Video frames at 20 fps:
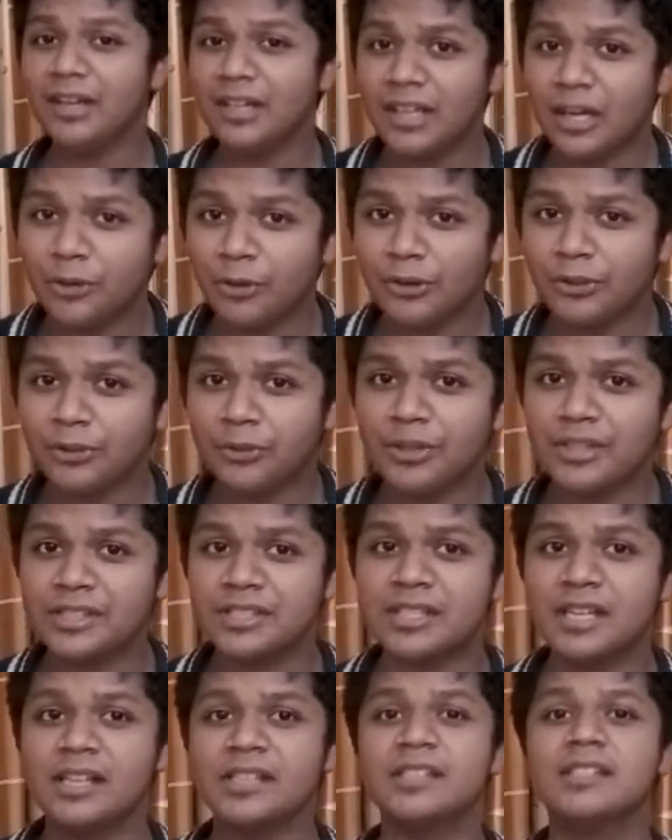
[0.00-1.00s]
now going to
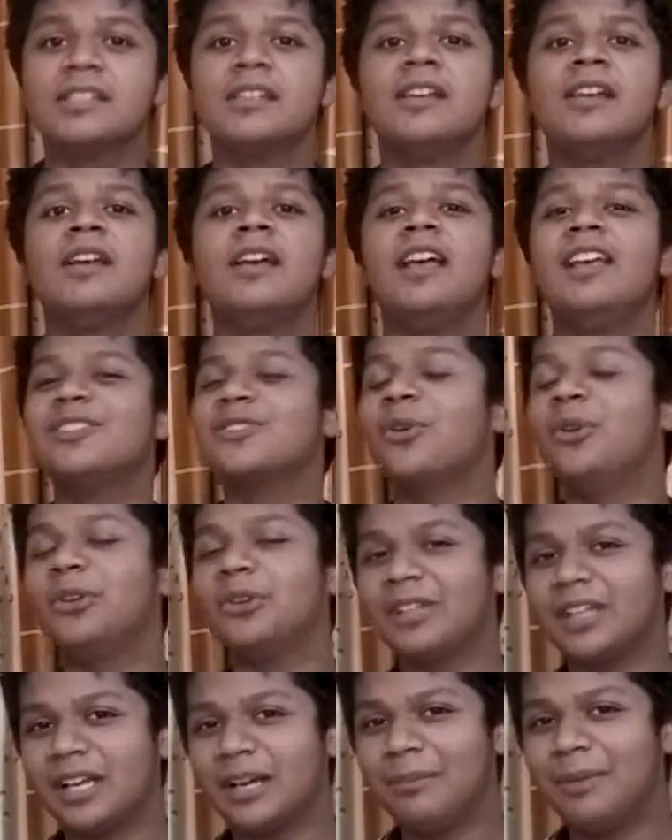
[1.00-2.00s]
discuss is going
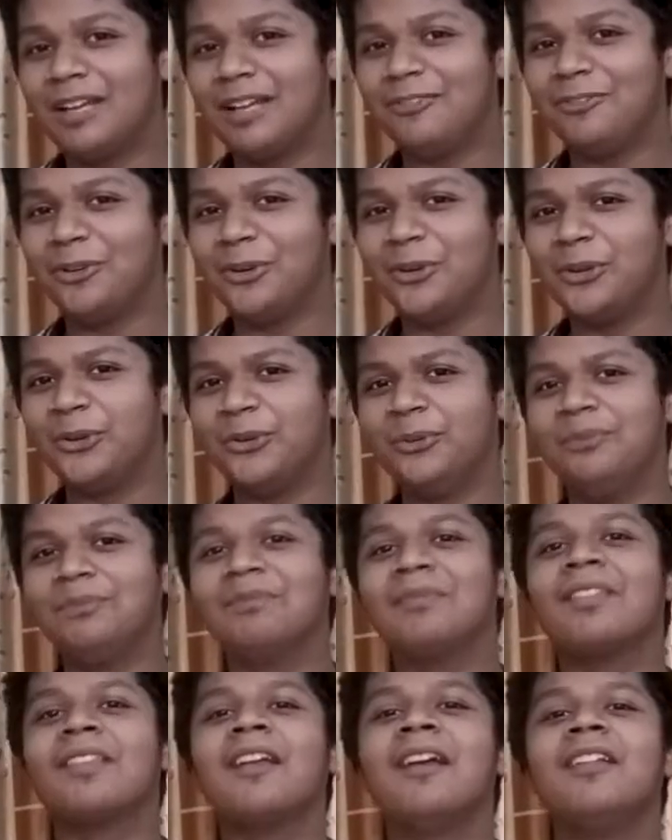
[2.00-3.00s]
to click a bell for you.
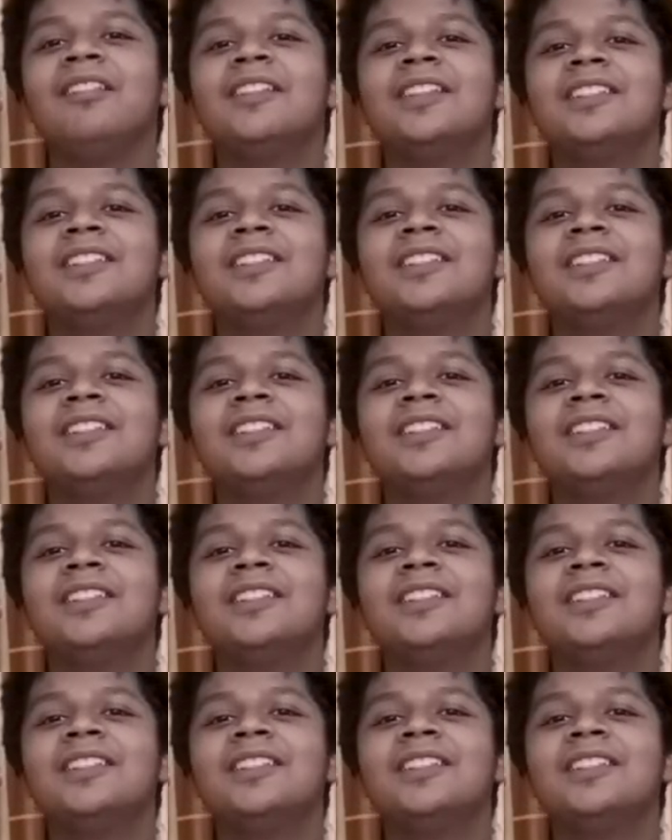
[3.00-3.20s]
The